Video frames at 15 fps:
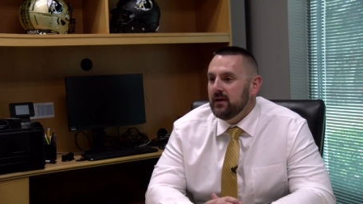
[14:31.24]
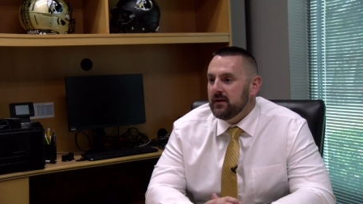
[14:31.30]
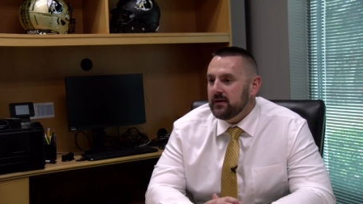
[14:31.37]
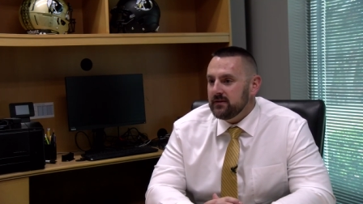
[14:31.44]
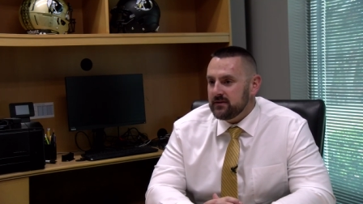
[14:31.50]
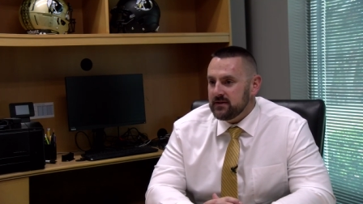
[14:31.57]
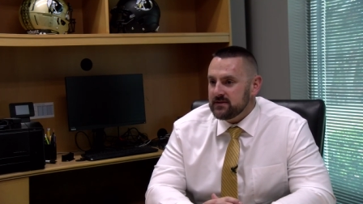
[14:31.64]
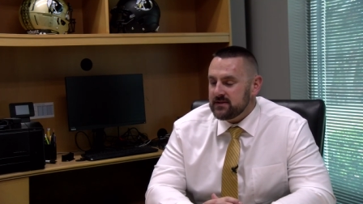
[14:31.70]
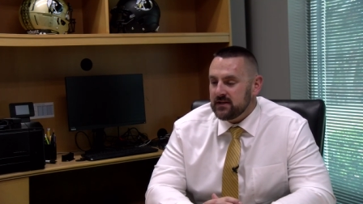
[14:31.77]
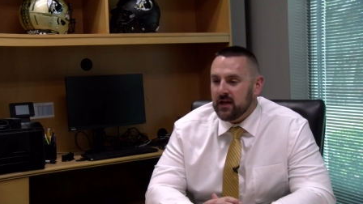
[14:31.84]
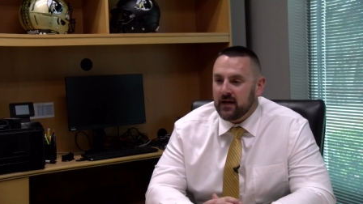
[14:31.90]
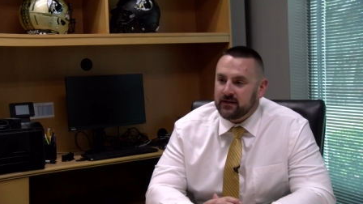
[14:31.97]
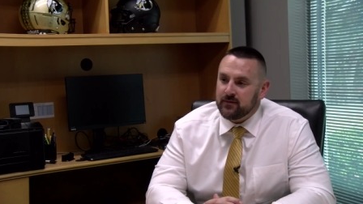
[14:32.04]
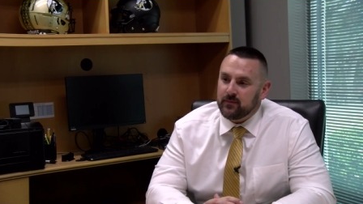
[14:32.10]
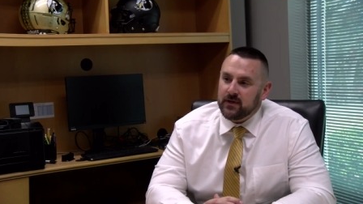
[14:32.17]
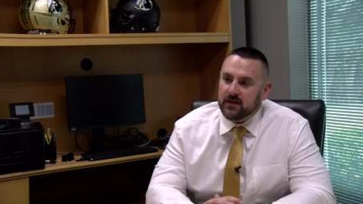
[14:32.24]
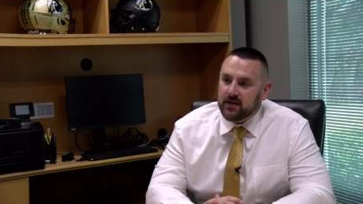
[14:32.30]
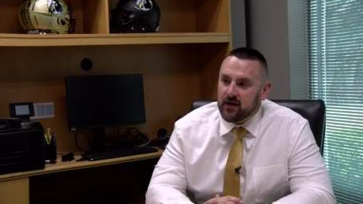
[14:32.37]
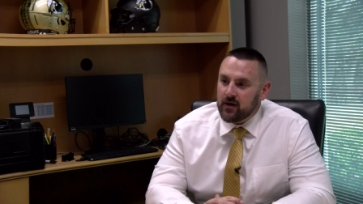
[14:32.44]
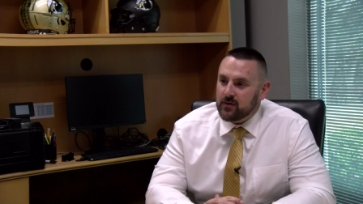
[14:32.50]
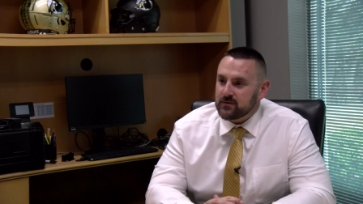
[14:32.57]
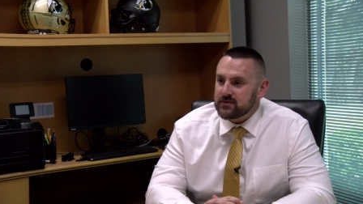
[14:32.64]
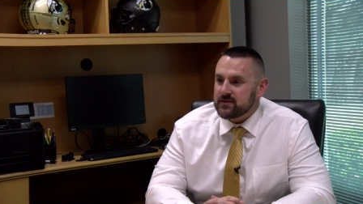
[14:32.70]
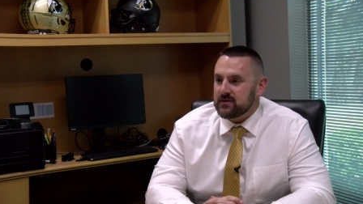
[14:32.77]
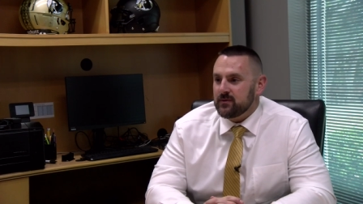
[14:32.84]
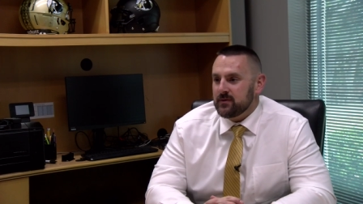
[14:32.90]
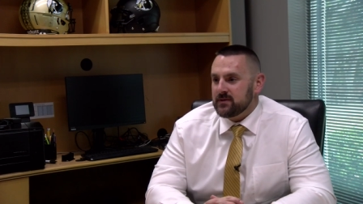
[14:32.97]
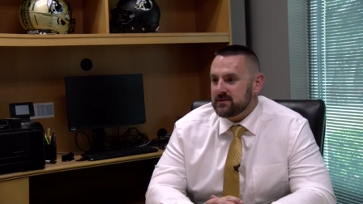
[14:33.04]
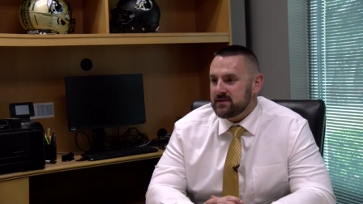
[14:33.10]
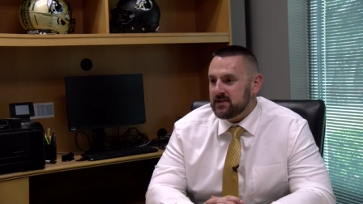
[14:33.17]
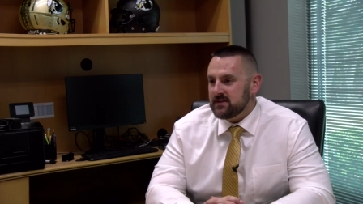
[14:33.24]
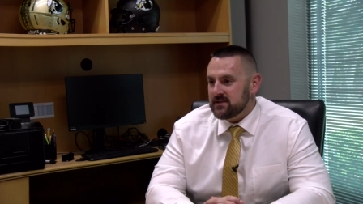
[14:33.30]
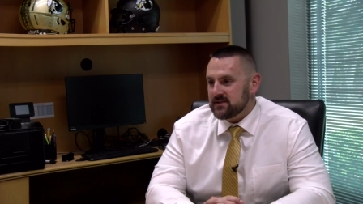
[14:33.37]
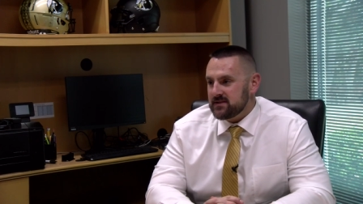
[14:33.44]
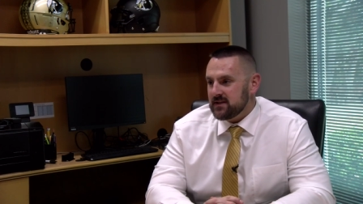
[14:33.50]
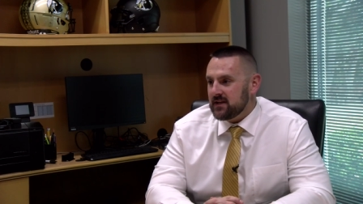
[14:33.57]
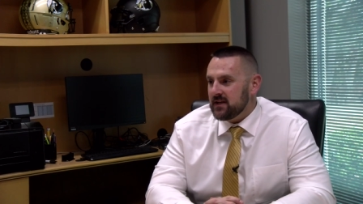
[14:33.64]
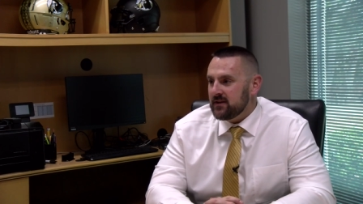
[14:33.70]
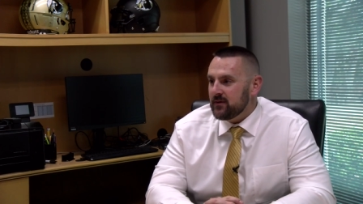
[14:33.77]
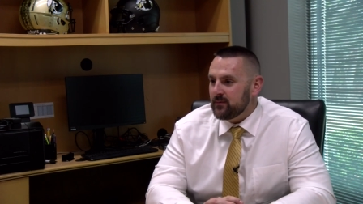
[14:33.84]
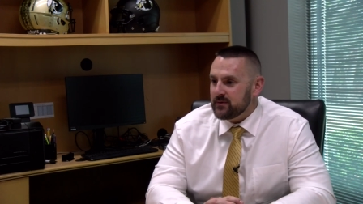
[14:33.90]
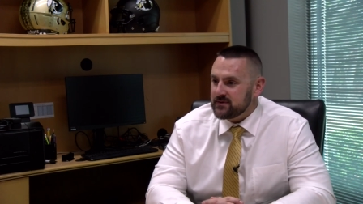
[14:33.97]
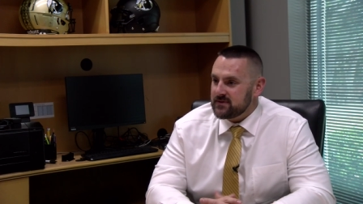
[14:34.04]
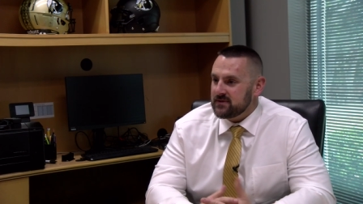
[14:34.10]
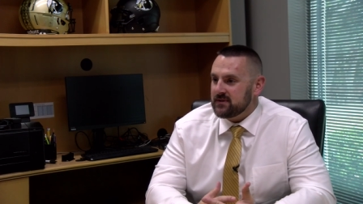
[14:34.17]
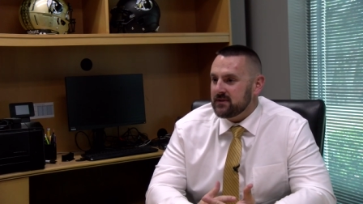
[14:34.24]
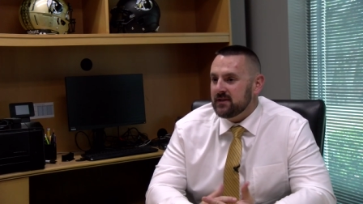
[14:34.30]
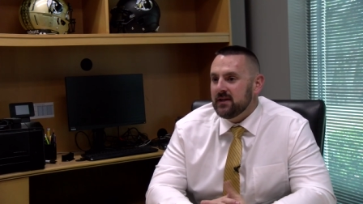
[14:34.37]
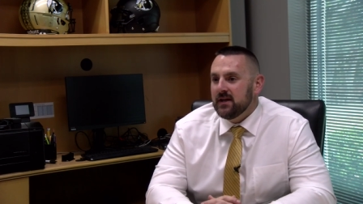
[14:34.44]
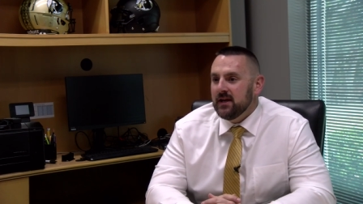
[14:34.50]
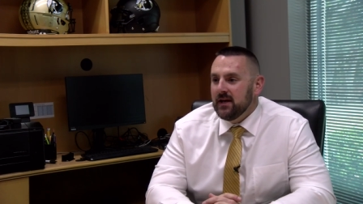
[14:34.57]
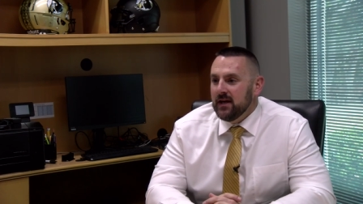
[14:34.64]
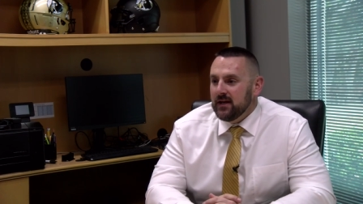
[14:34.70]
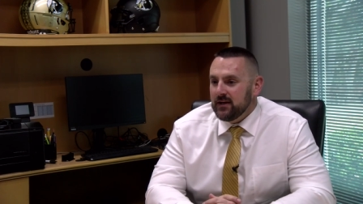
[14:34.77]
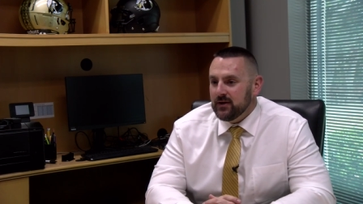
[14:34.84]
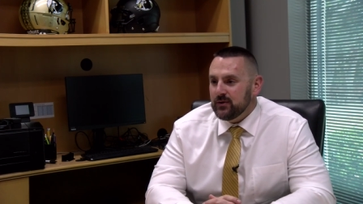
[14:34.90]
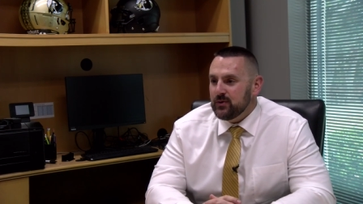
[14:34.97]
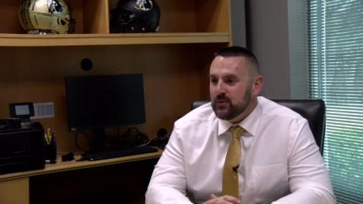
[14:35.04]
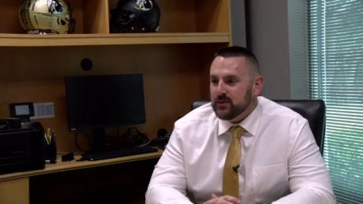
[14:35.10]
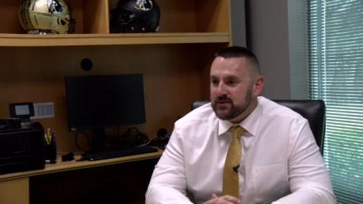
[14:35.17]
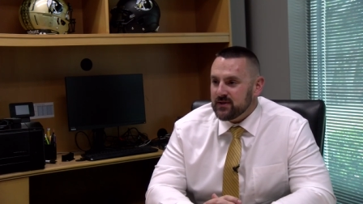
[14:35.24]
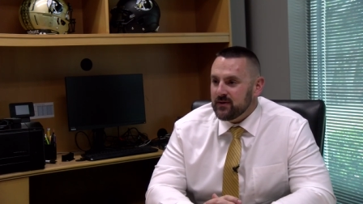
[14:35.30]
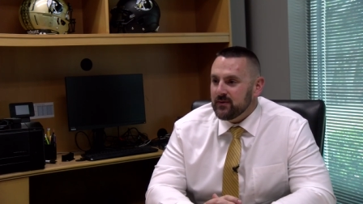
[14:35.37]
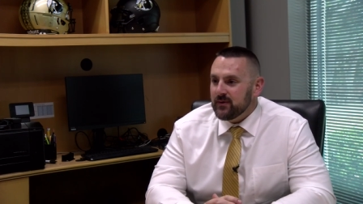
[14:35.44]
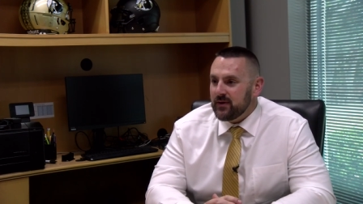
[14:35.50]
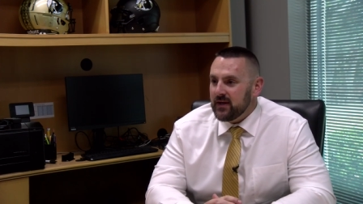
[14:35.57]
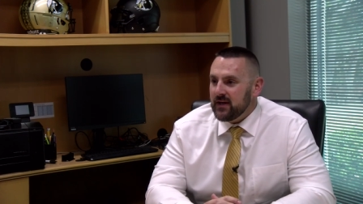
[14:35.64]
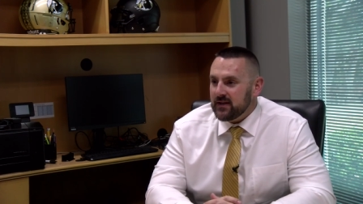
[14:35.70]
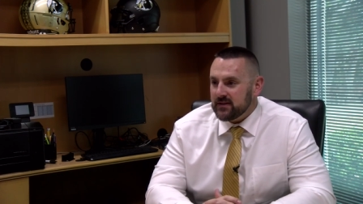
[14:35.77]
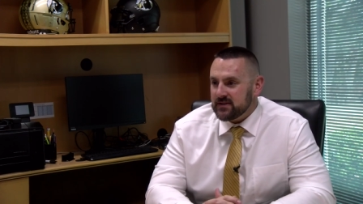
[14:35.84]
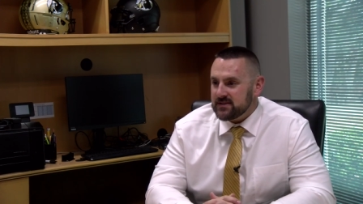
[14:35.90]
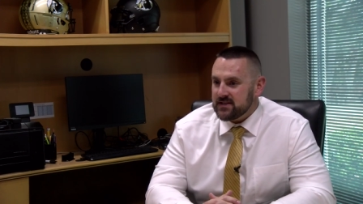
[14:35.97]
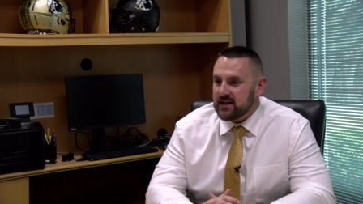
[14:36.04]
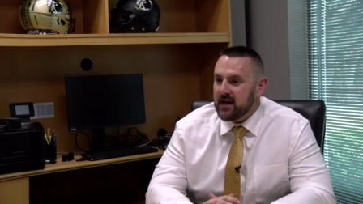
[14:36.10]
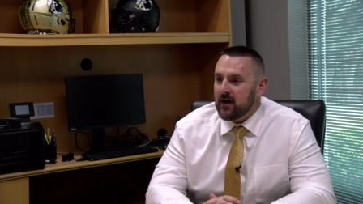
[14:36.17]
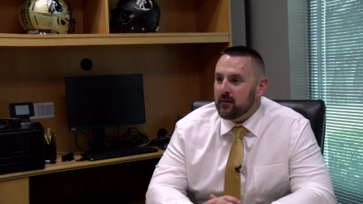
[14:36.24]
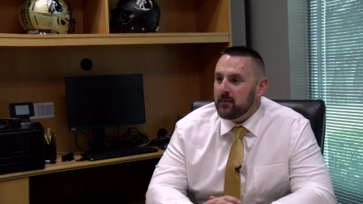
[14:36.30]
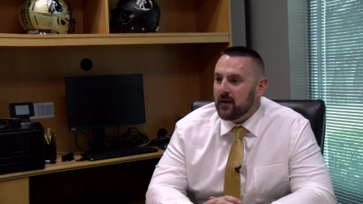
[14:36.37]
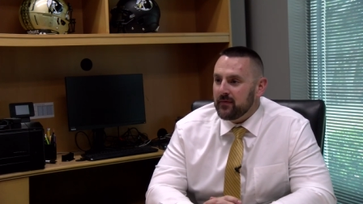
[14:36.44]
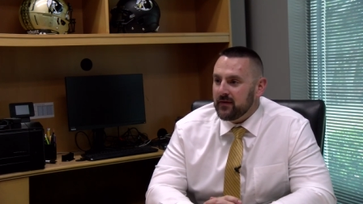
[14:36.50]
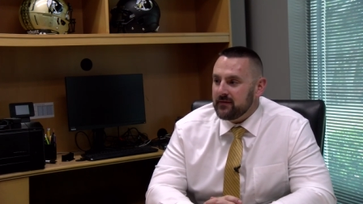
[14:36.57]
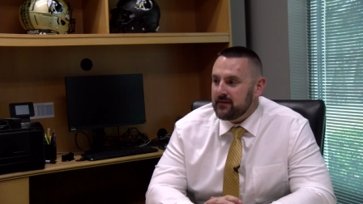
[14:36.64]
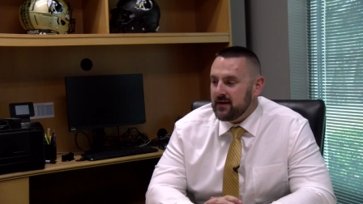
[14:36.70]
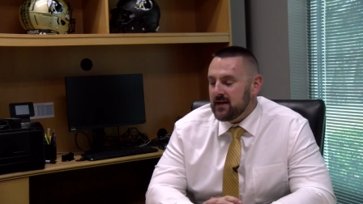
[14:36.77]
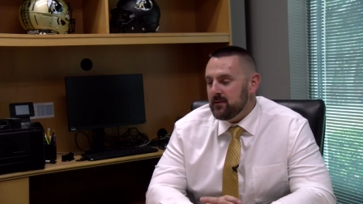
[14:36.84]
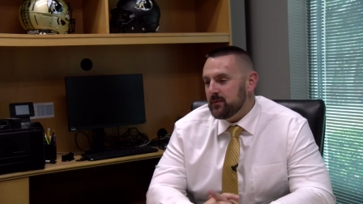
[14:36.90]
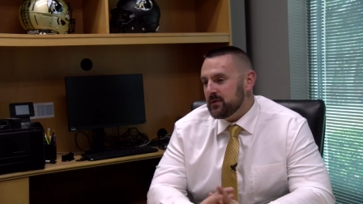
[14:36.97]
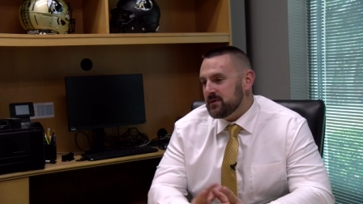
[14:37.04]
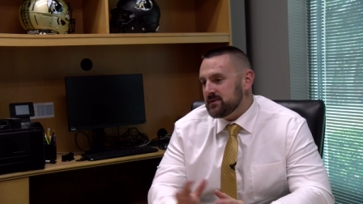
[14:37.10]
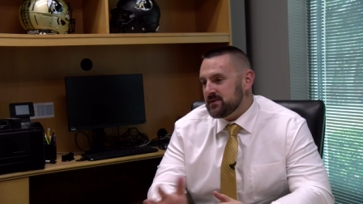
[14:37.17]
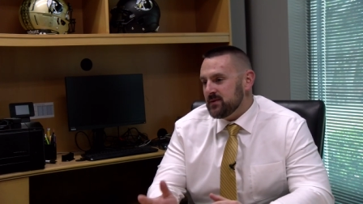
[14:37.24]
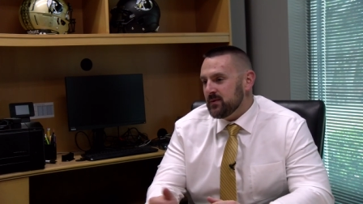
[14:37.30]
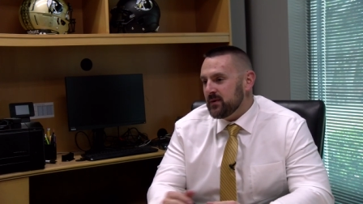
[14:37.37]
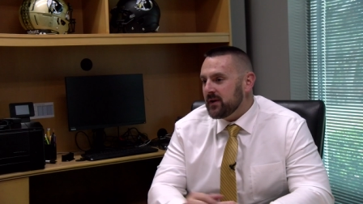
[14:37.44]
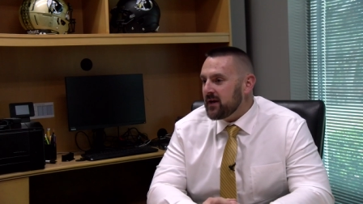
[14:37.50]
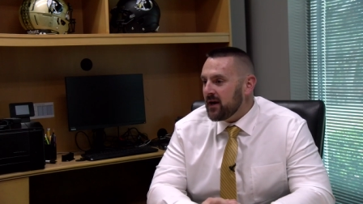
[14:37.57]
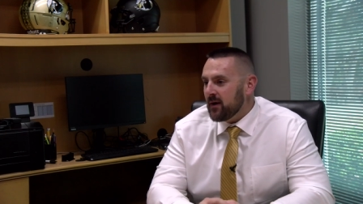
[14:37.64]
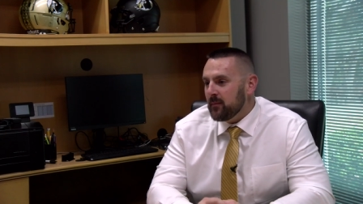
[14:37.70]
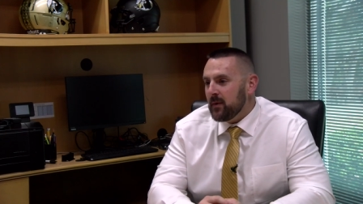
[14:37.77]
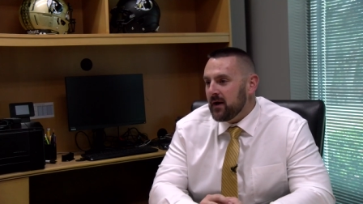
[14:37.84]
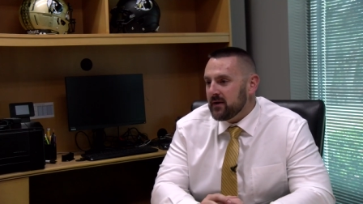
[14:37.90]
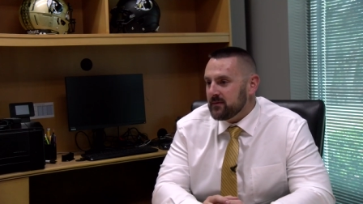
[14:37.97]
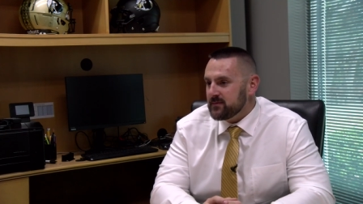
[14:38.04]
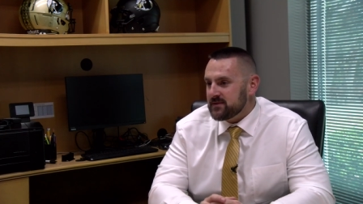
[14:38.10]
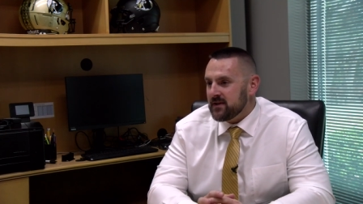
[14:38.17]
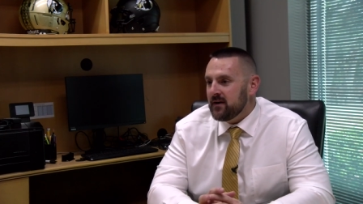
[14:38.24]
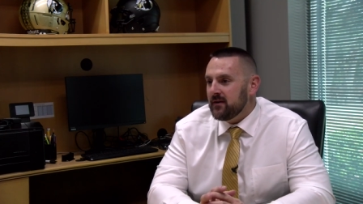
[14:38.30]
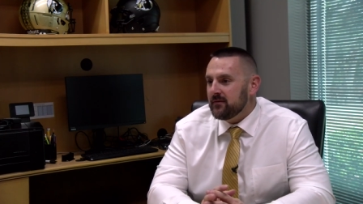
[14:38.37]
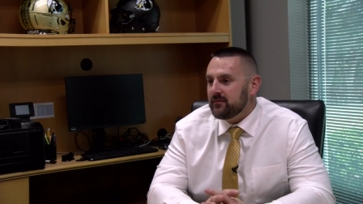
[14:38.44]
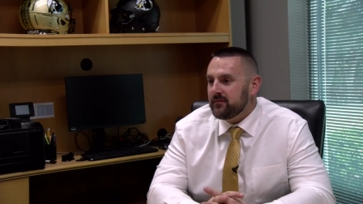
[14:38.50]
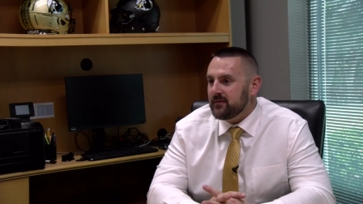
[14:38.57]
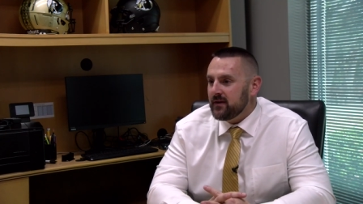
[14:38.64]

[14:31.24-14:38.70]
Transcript: Is he like to be coached, or is he just a kid that wants to, you know, do his own thing? Does he care about the team, or does he only care about himself?